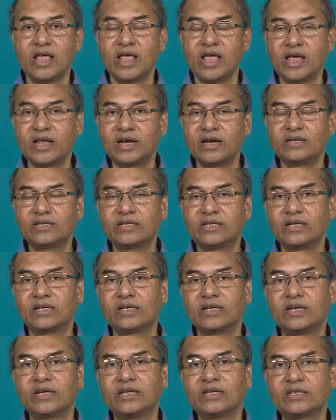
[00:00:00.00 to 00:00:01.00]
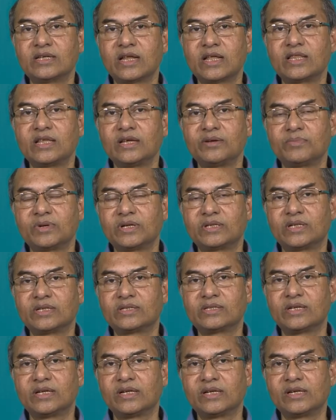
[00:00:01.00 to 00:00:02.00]
Error signal is nothing but the
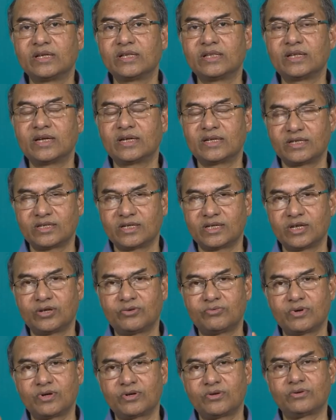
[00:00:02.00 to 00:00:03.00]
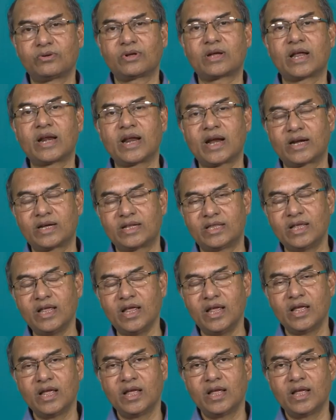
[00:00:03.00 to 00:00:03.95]
signal that is required to correct the